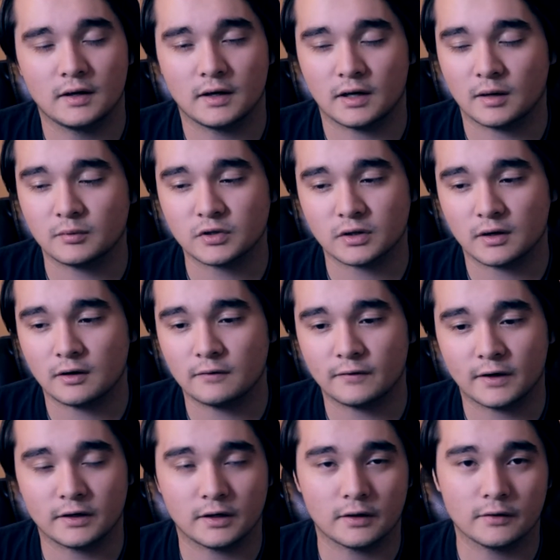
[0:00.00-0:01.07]
And I'm sure I'll
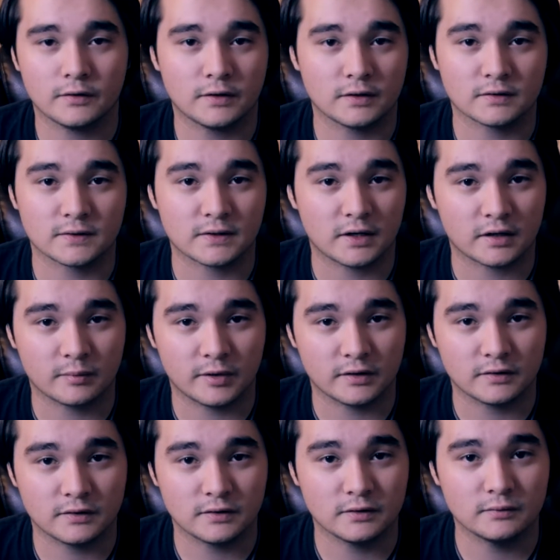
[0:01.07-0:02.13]
find other things to talk
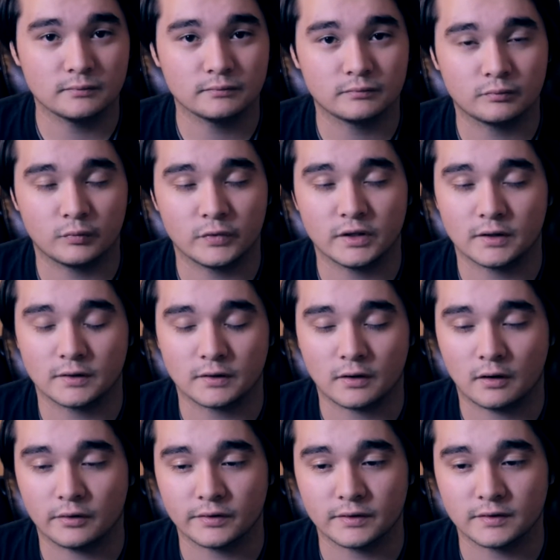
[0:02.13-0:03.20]
about too. We can
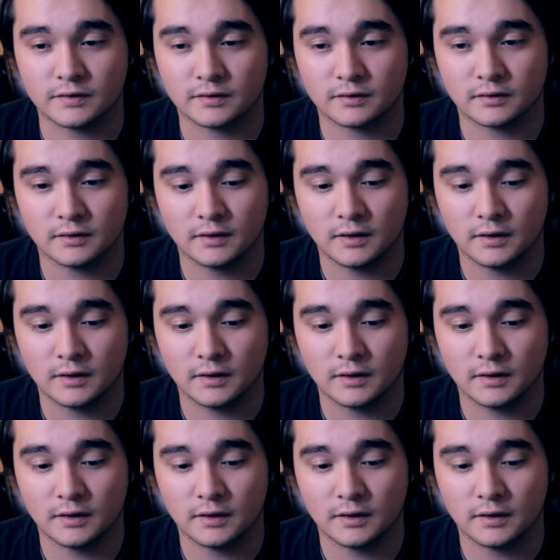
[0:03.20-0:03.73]
call this